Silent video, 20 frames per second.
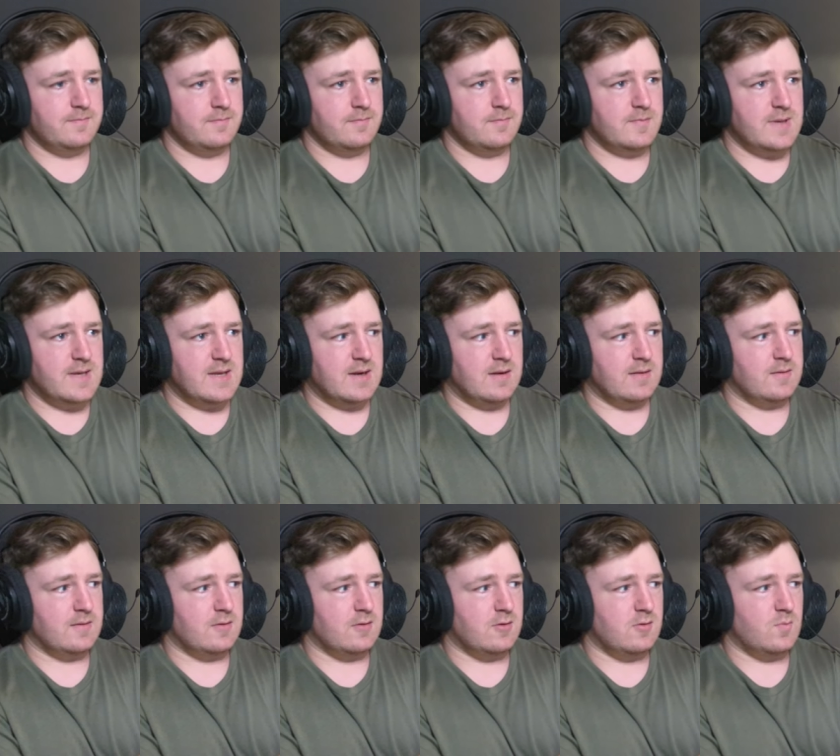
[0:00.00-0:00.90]
Man,
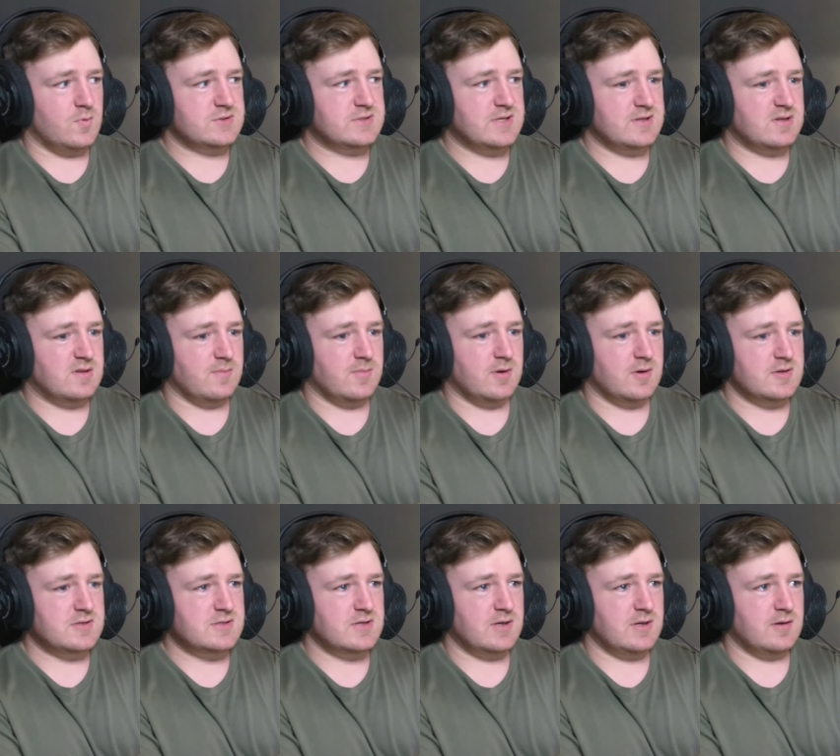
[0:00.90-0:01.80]
I almost hit the
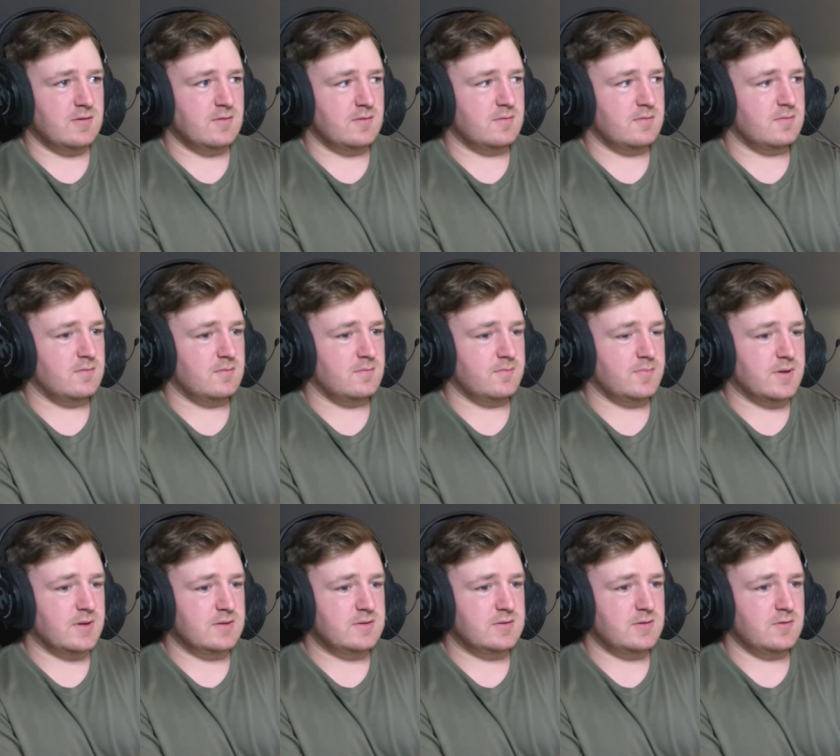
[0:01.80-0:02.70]
margin here
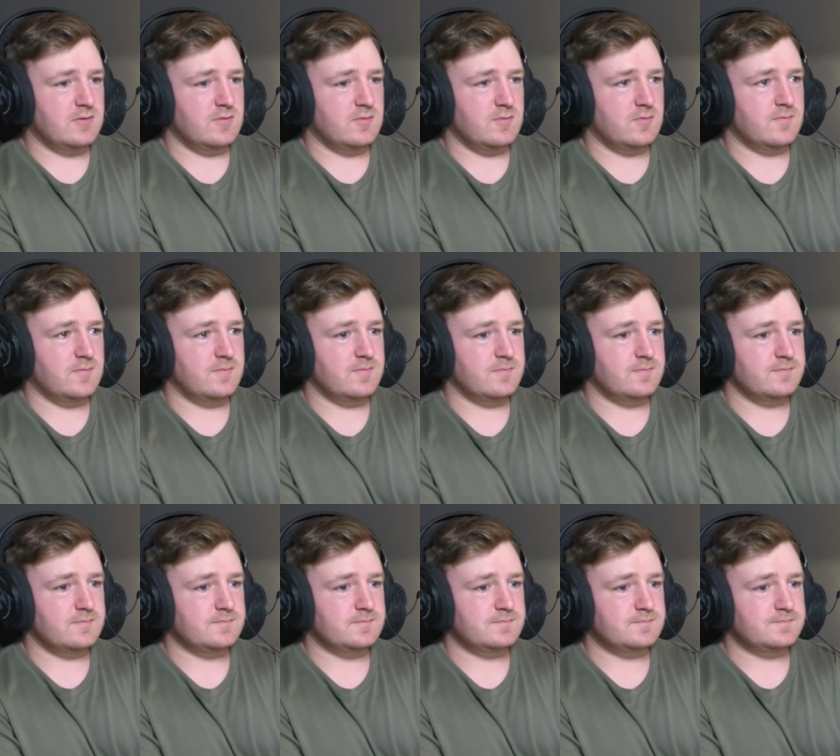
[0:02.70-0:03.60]
by two.
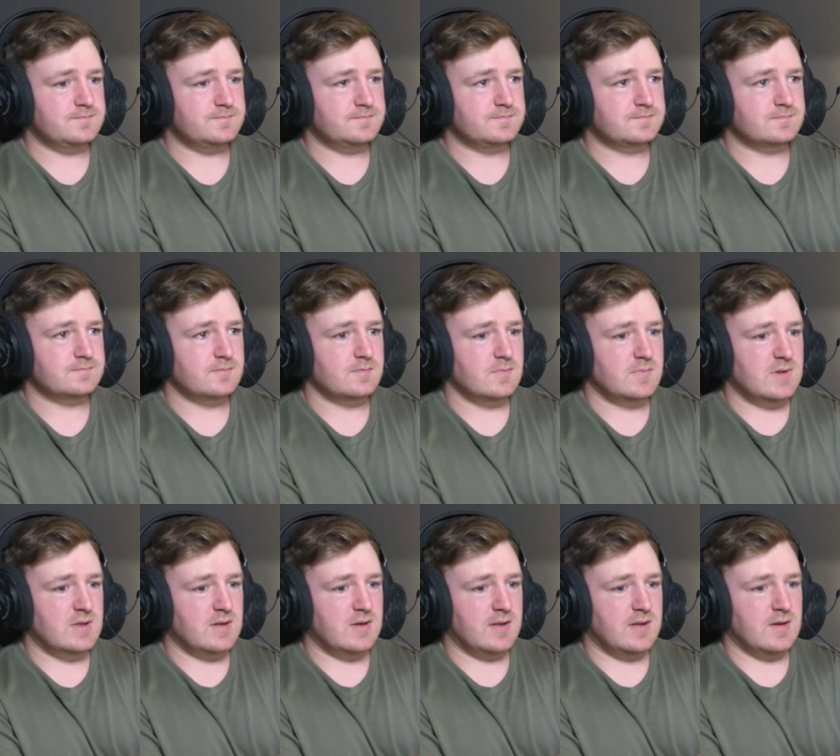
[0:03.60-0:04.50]

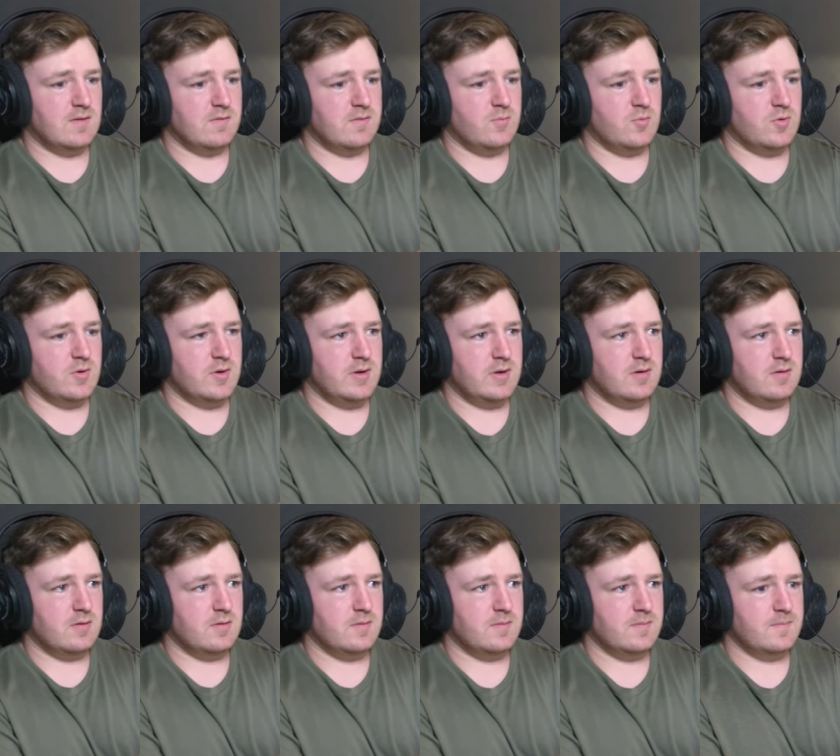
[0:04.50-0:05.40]
You gonna get one more
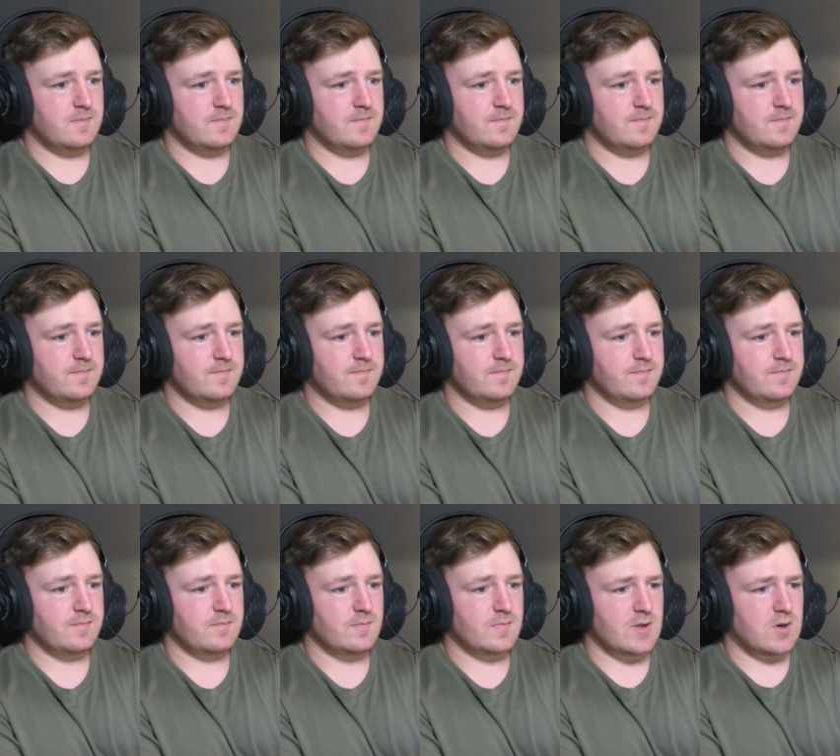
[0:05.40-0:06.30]
here?
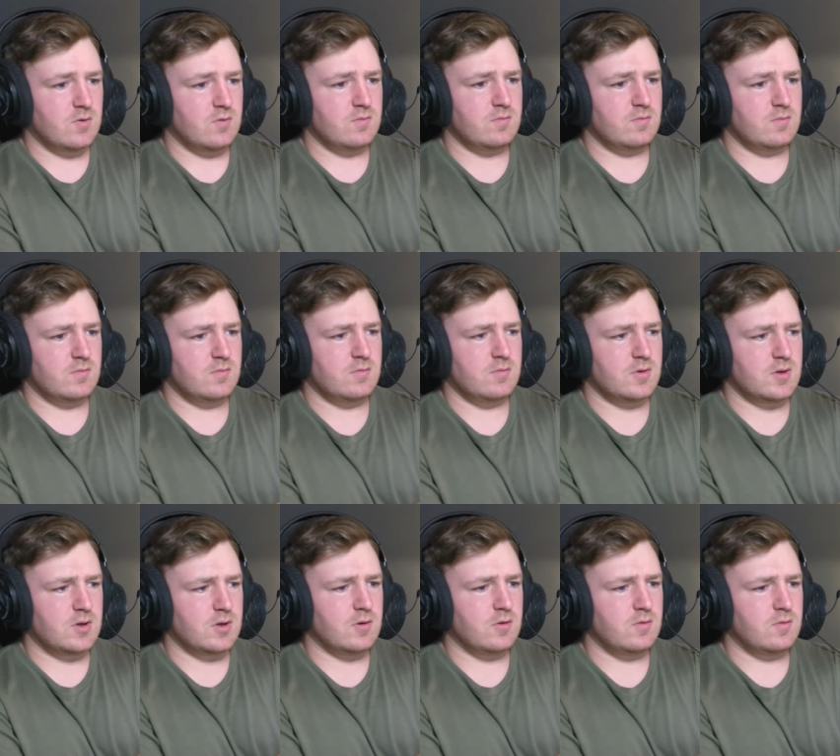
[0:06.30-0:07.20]
Oh,
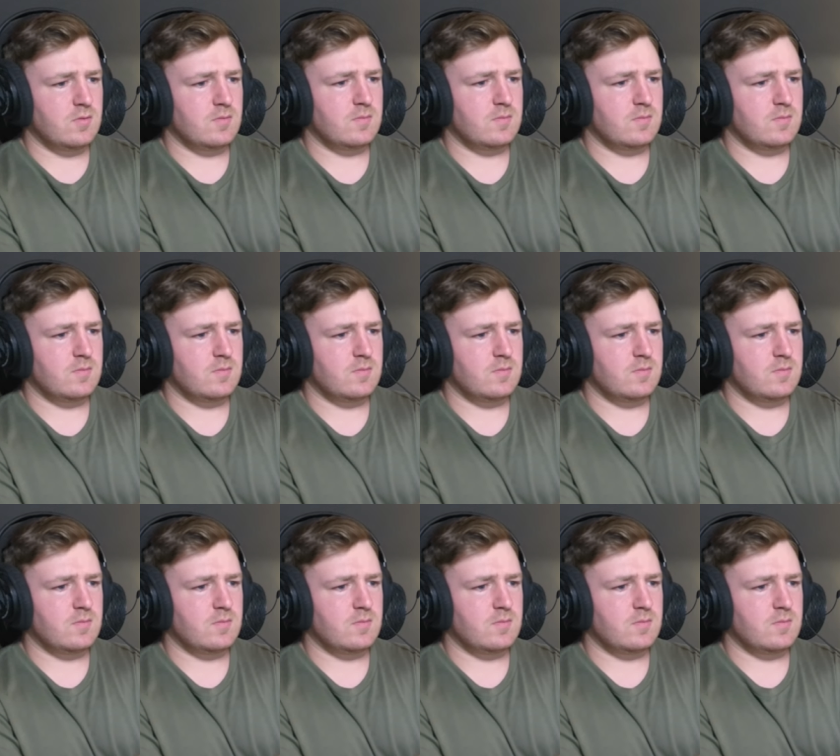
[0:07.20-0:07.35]
uh-oh.